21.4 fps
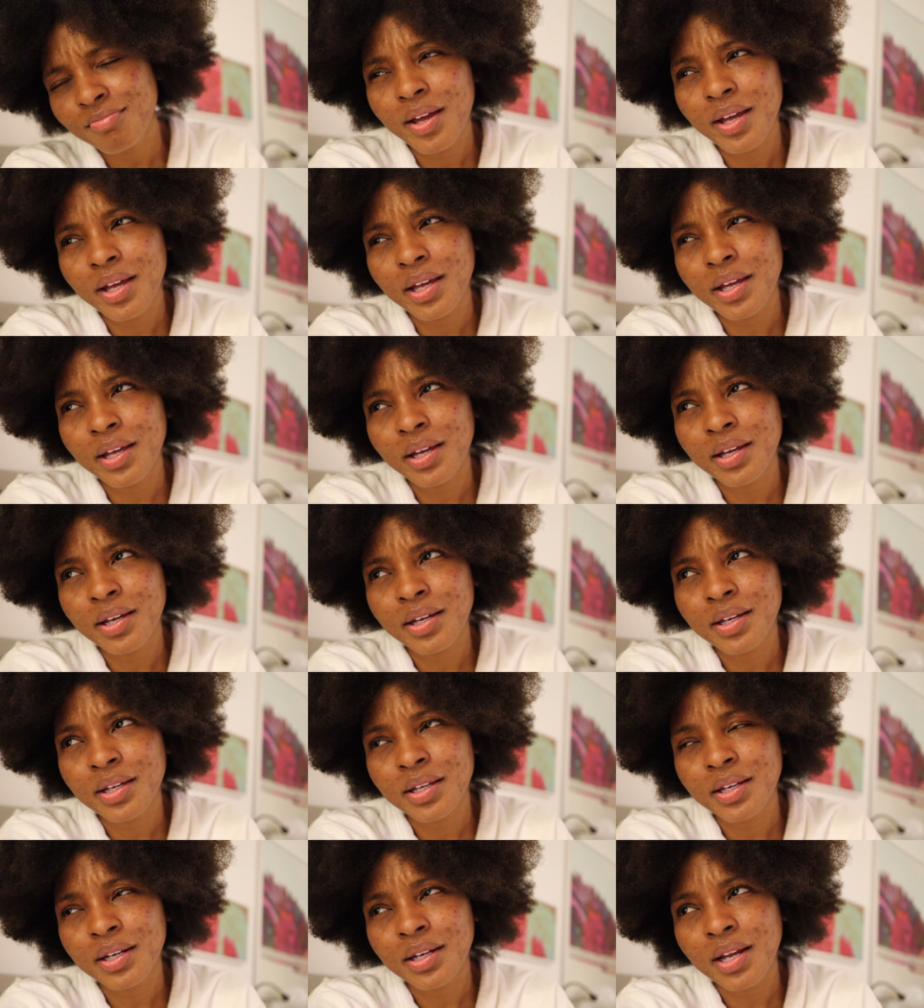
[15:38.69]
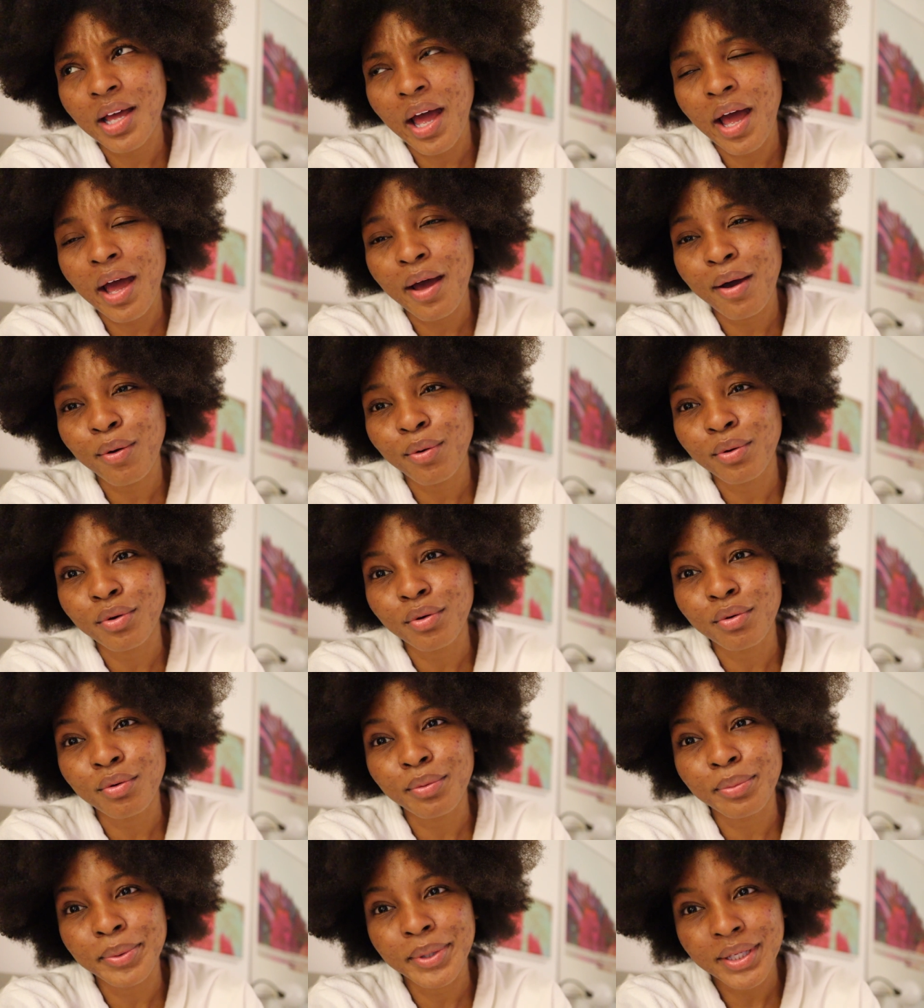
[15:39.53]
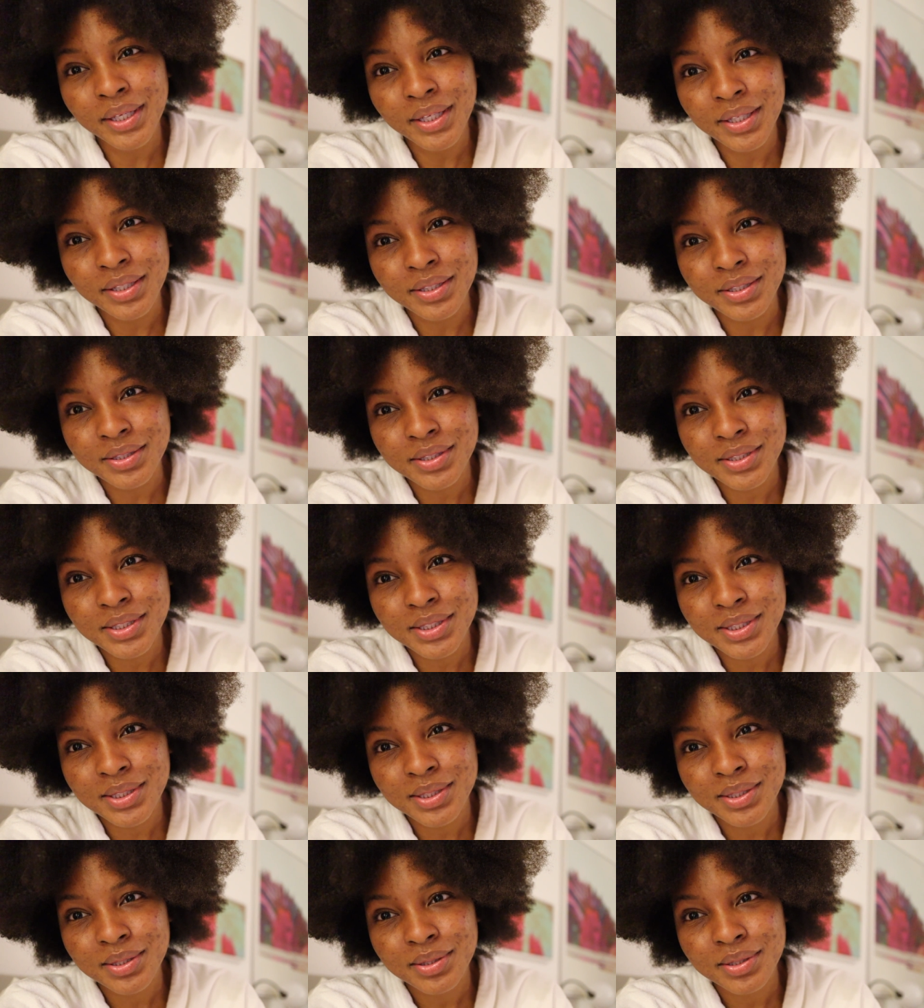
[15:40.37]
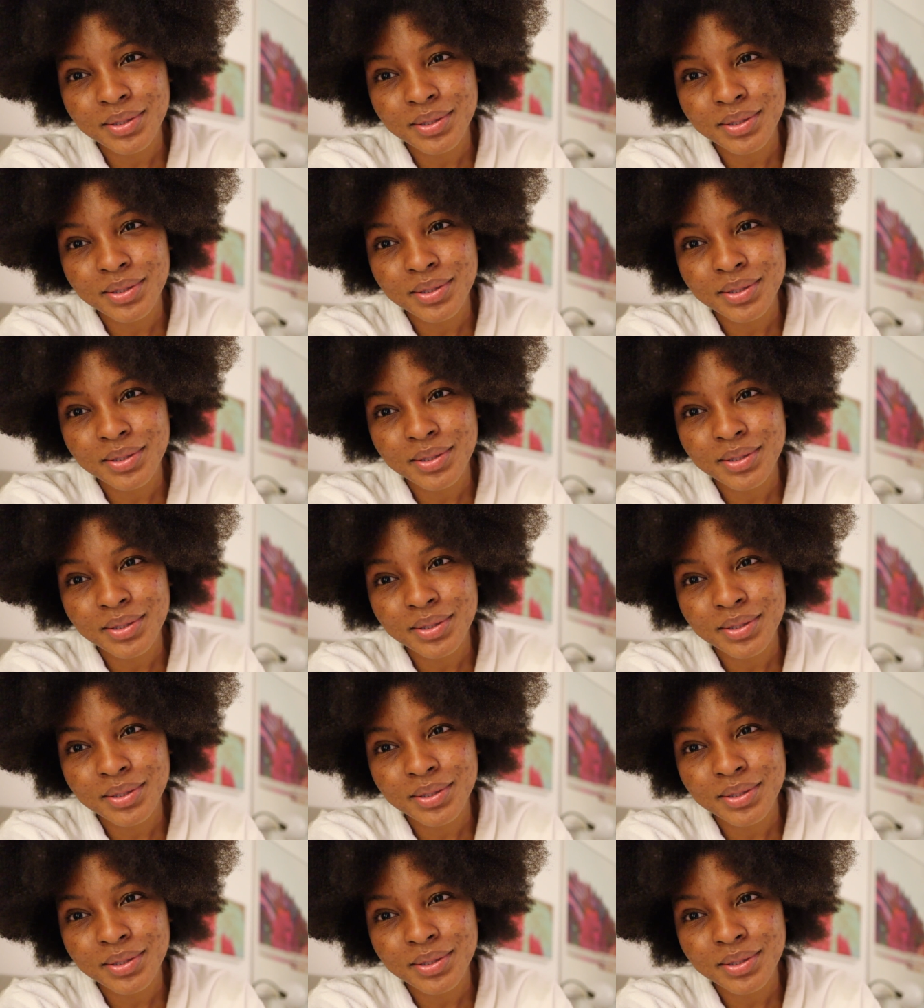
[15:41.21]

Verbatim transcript: and i had ordered uber eats